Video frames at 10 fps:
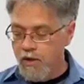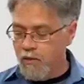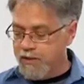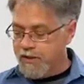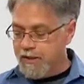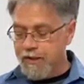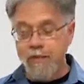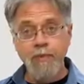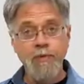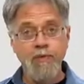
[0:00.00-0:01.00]
With just a
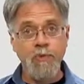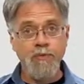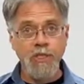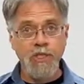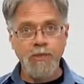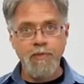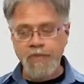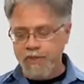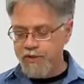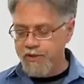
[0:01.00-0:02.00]
little bit of prevention,
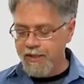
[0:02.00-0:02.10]
making sure